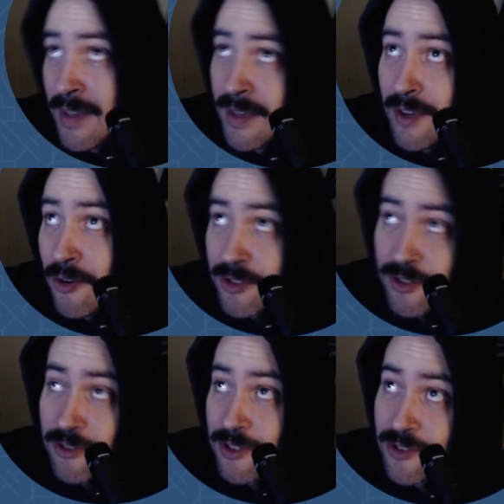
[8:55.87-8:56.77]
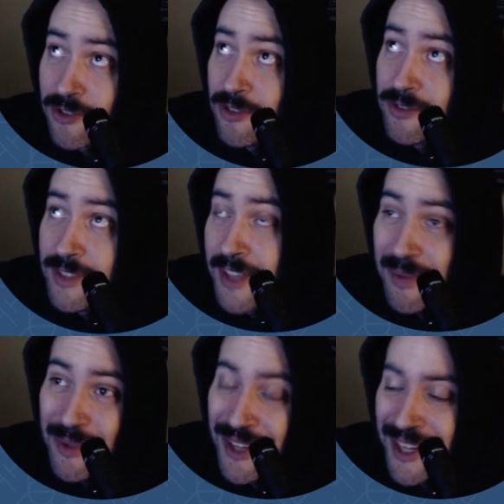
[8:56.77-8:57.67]
or source controlled
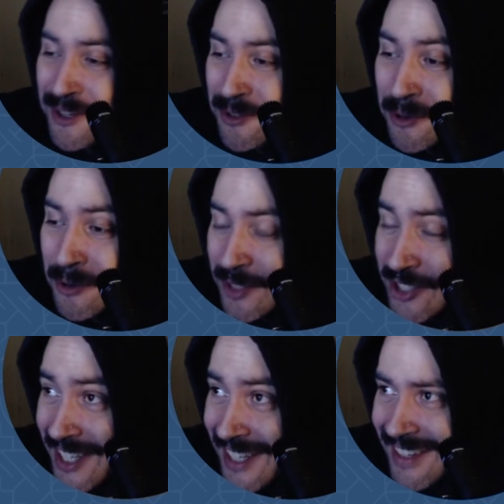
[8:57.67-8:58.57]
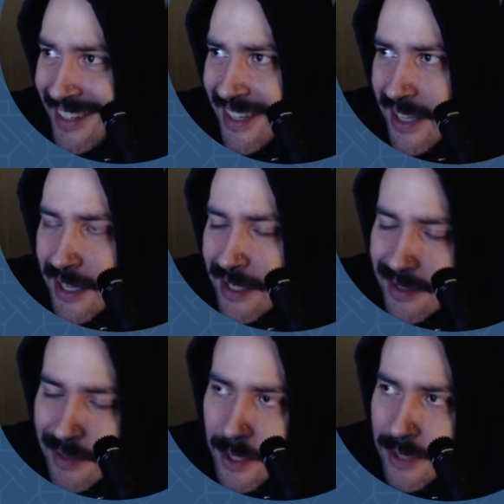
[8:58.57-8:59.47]
YAML on your local machine. It kind of just
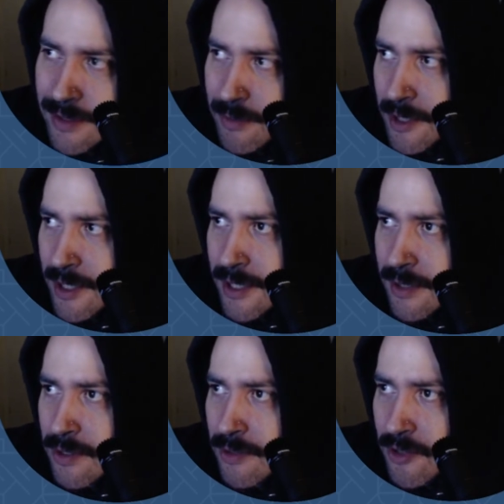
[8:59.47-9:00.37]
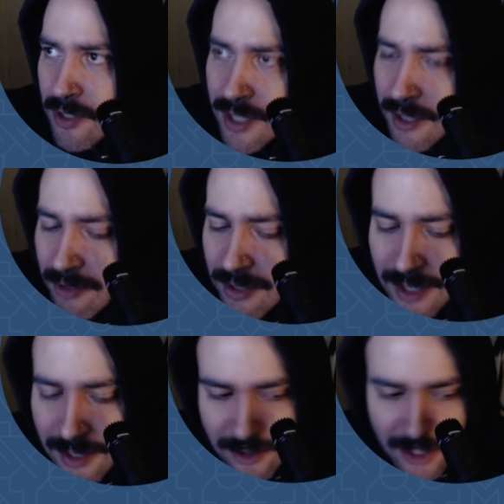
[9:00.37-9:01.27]
depends, but for the sake of this
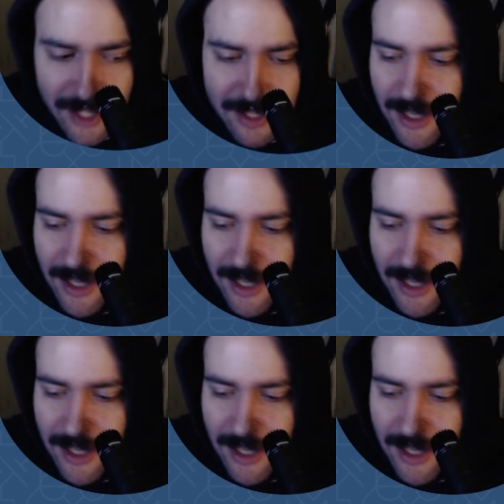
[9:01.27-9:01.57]
exercise,